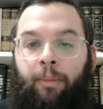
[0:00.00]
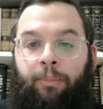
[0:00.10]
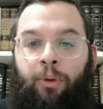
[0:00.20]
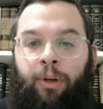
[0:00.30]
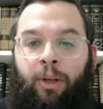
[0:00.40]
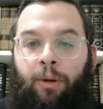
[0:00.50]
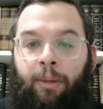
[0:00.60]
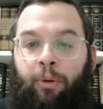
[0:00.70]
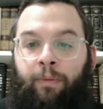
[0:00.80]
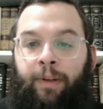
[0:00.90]
Beauty, or the
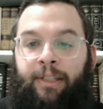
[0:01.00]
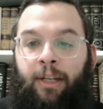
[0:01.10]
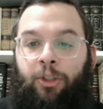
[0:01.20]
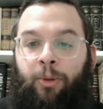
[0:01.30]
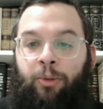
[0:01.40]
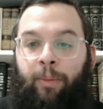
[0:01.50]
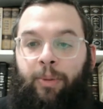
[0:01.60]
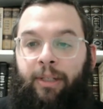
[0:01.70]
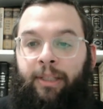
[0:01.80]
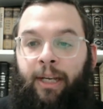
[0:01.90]
perfect sensuous
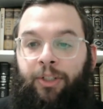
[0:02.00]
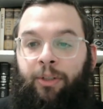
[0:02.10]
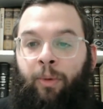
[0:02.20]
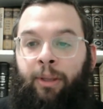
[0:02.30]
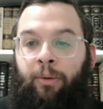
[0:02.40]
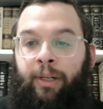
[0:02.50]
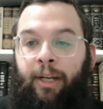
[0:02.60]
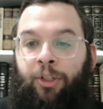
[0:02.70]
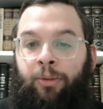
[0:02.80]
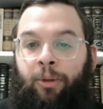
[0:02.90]
representation, whether in
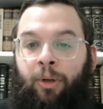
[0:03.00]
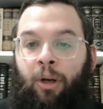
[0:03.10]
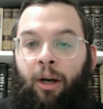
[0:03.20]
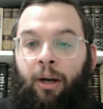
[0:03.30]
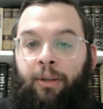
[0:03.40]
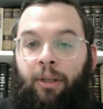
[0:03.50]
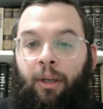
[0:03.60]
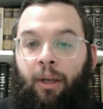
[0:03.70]
nature or in art,